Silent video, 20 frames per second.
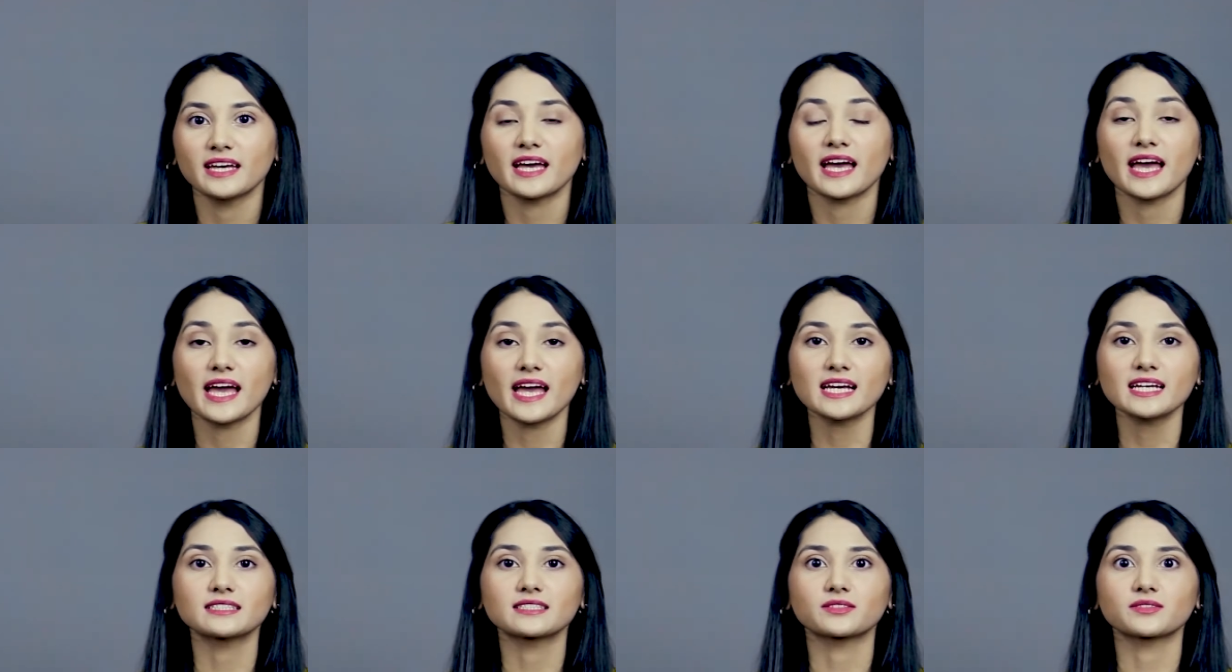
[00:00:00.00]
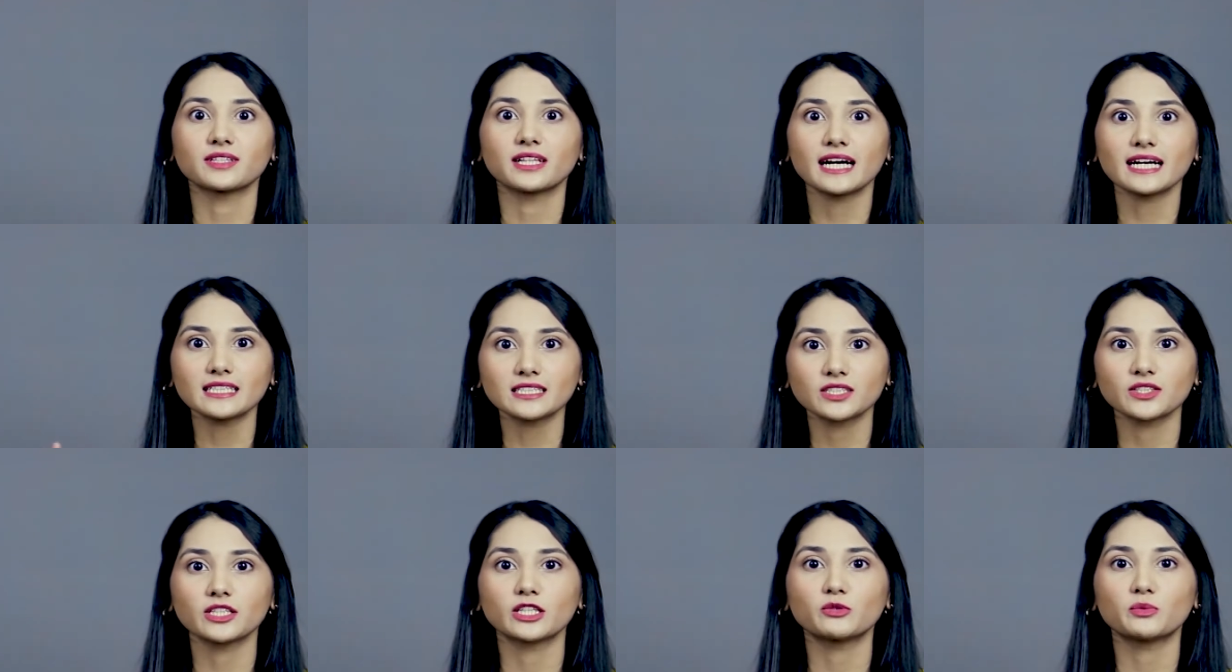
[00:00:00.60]
And
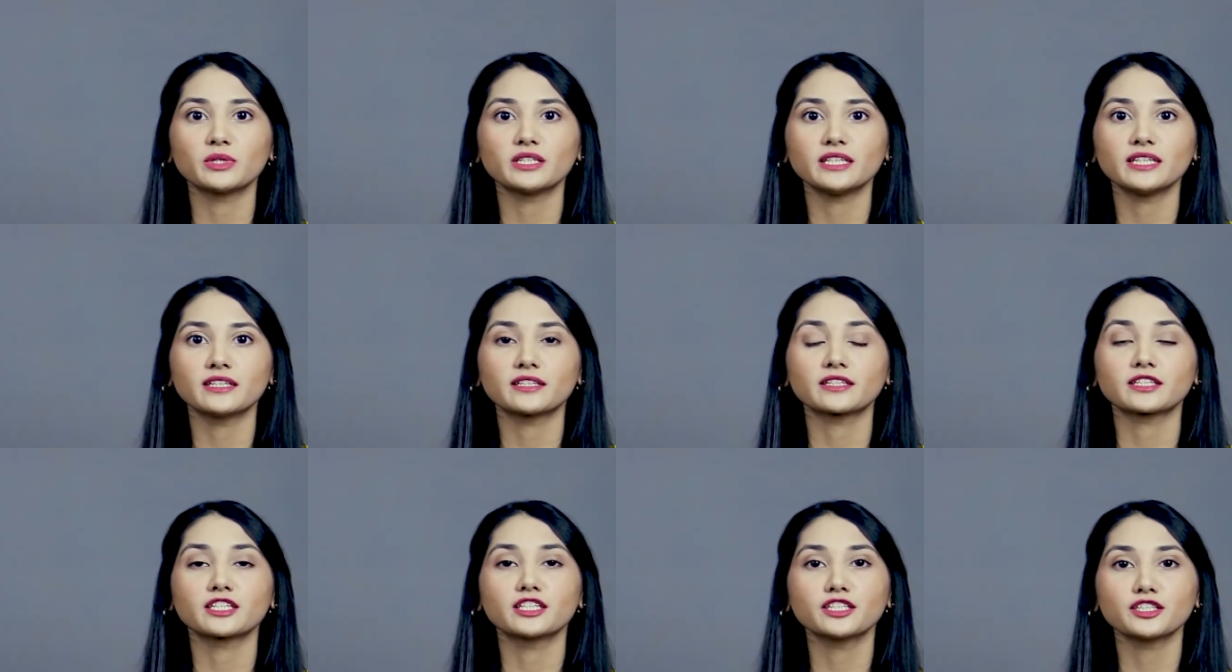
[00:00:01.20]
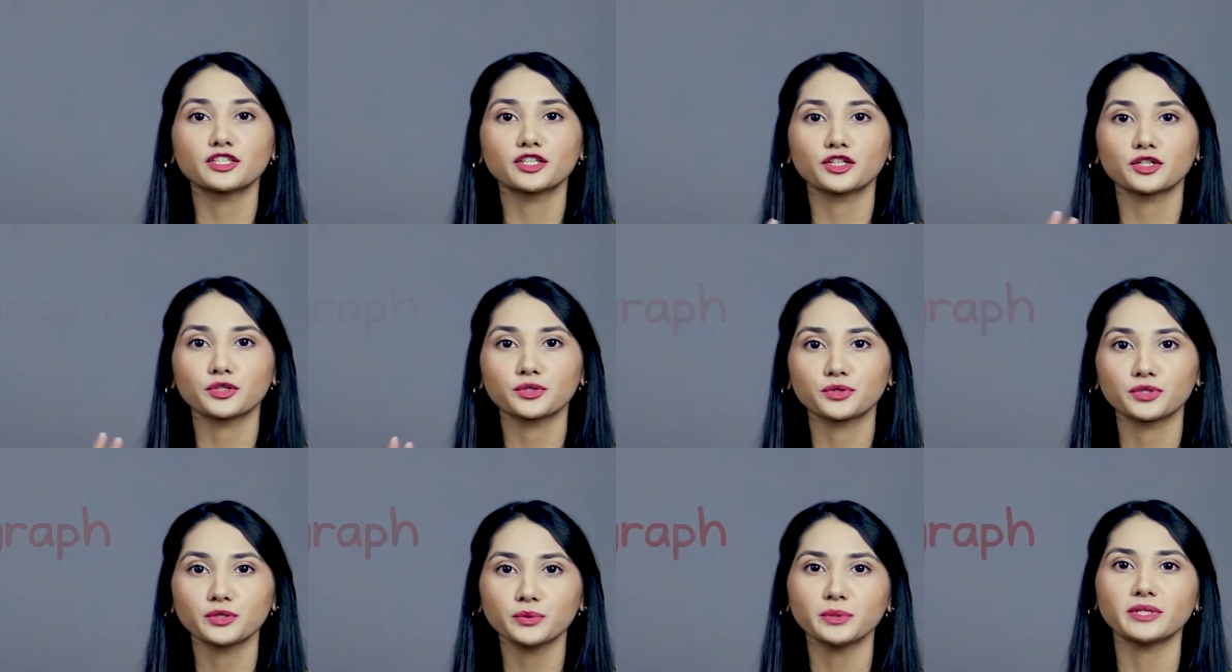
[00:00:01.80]
lastly, we need a
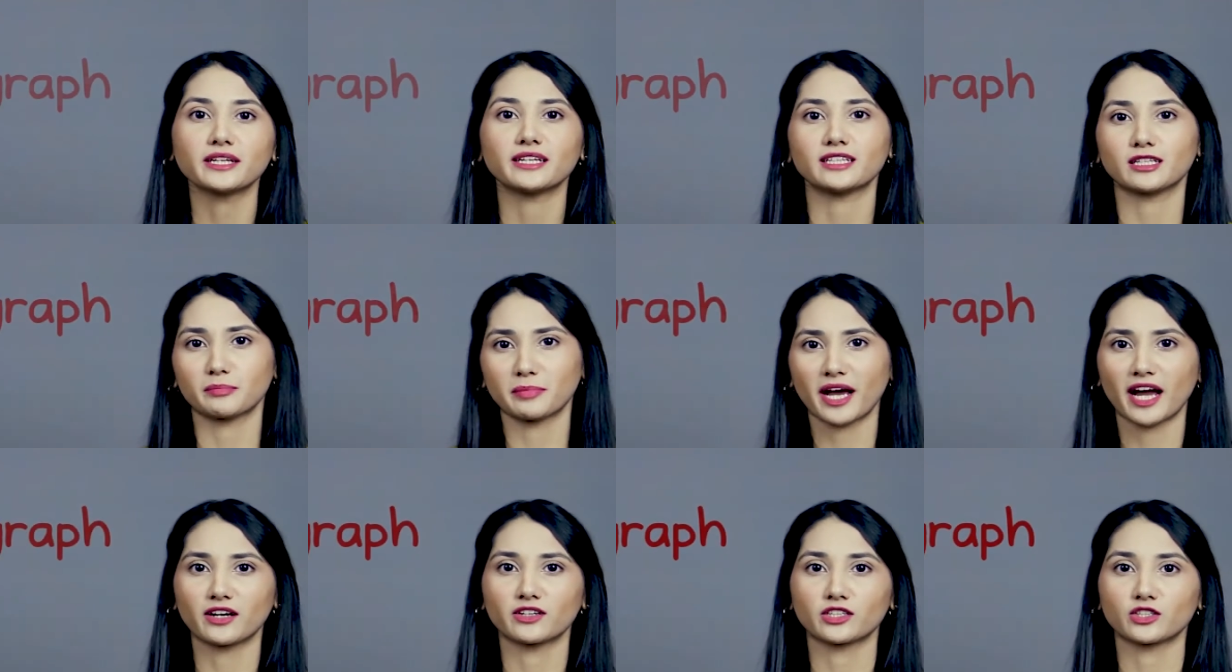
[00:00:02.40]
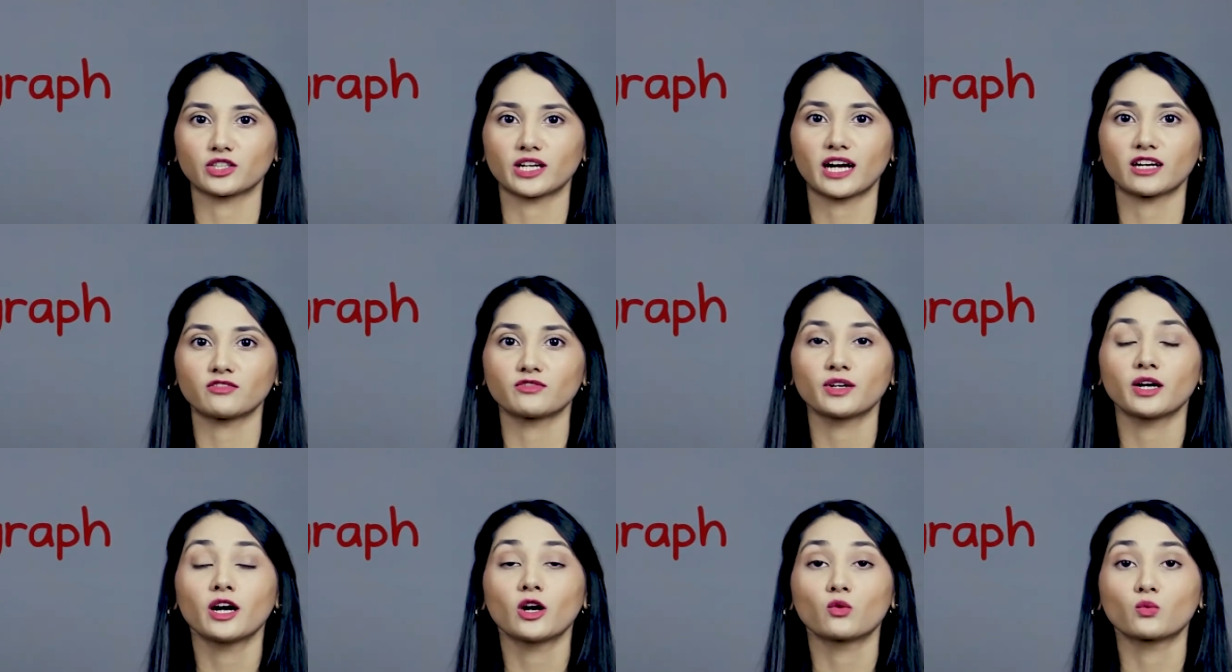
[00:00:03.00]
concluding paragraph
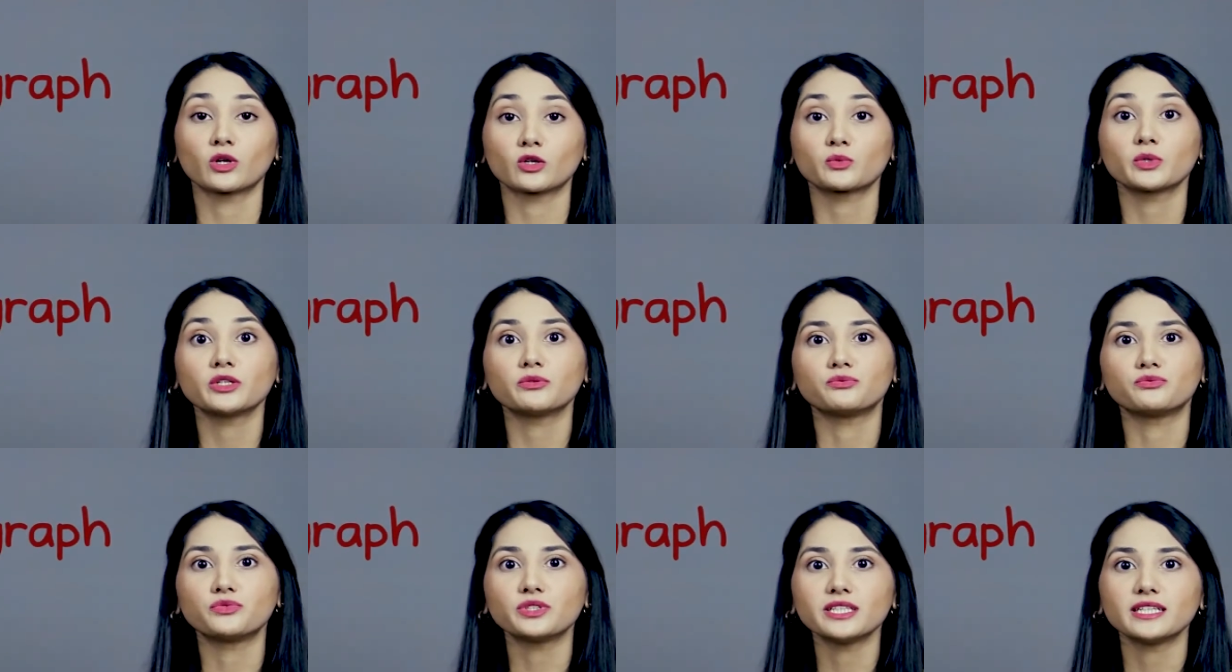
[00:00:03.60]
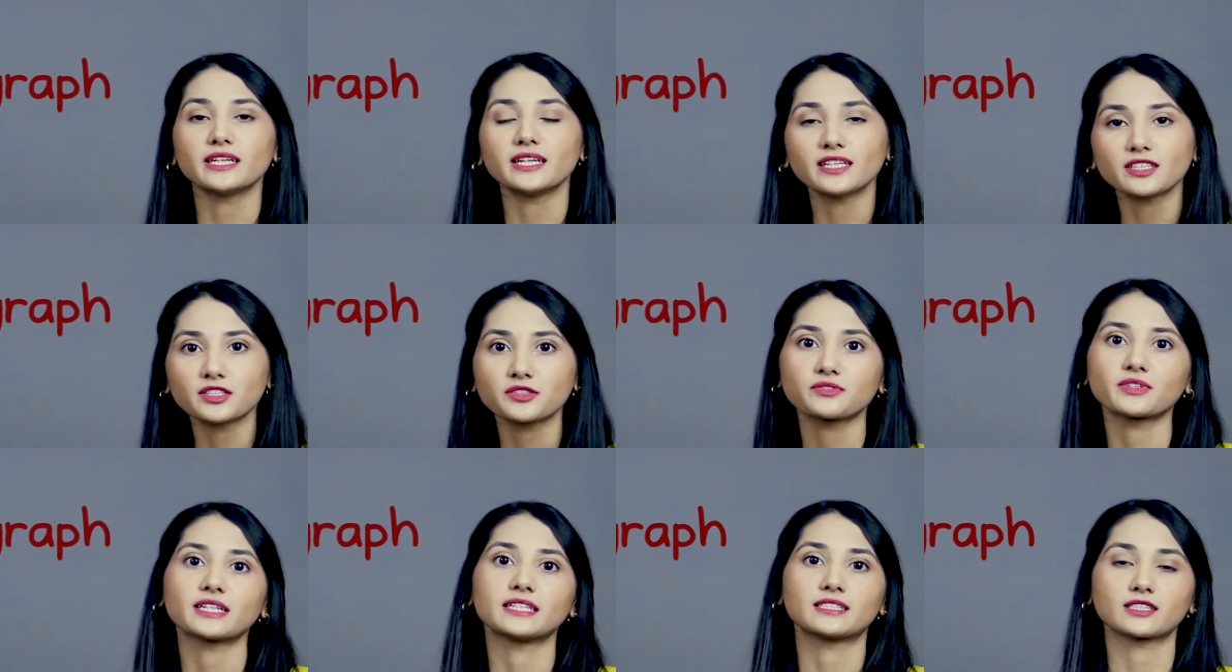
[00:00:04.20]
where we
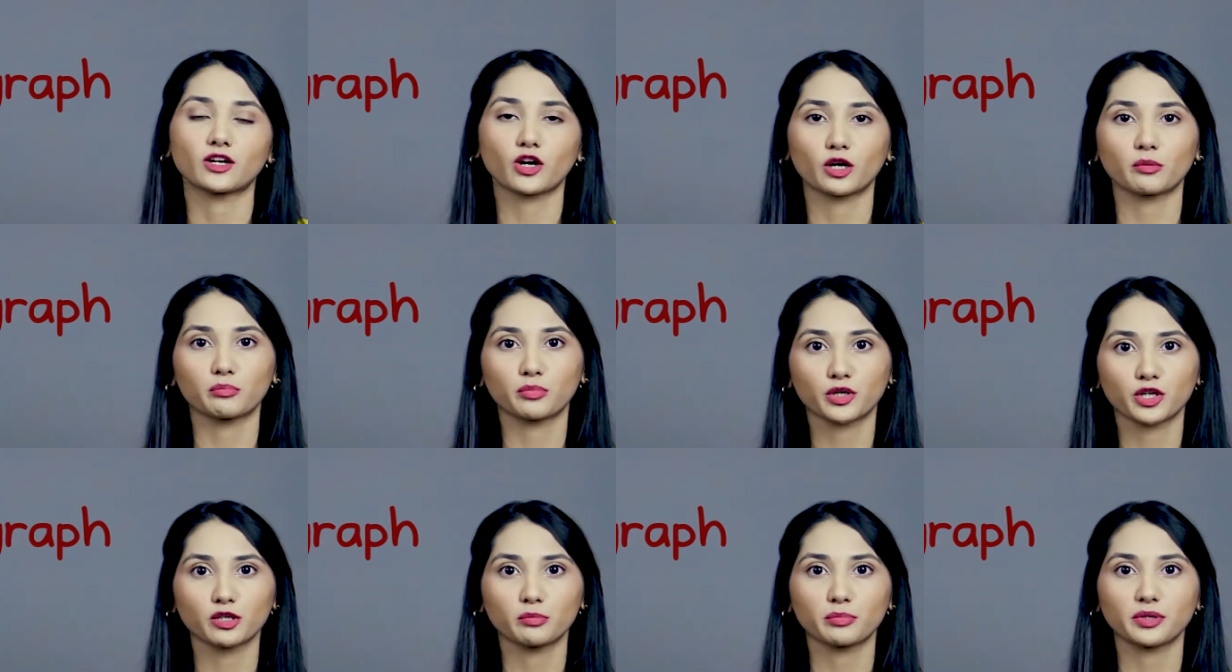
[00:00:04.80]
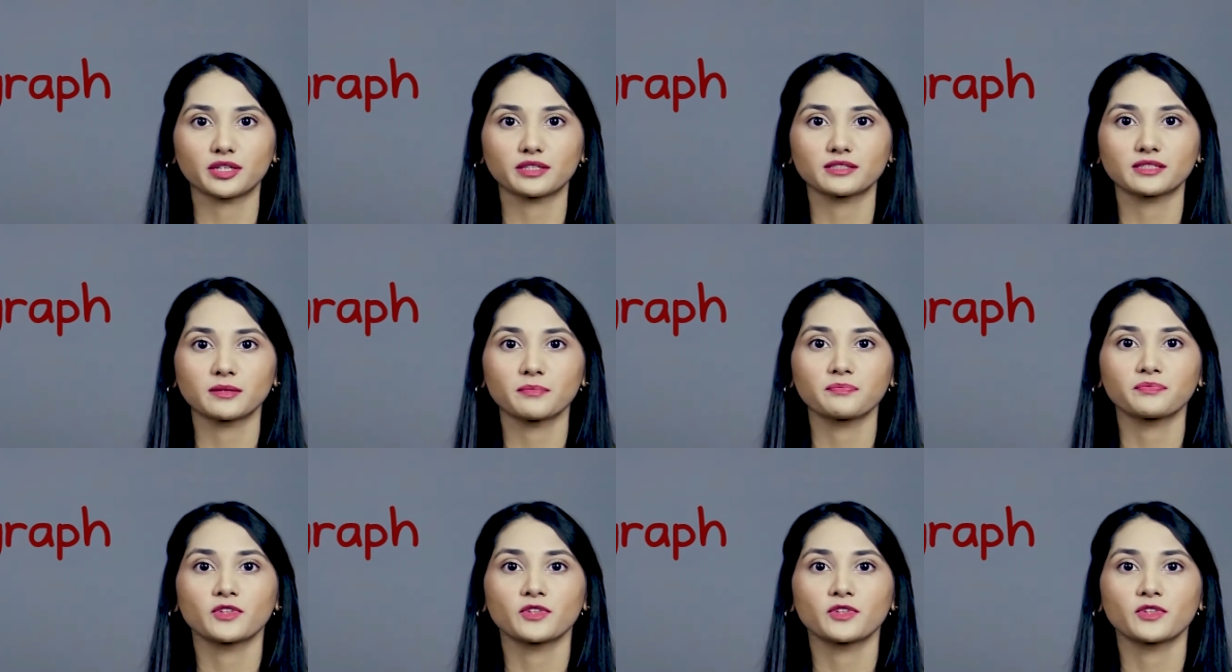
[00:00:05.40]
reiterate our purpose.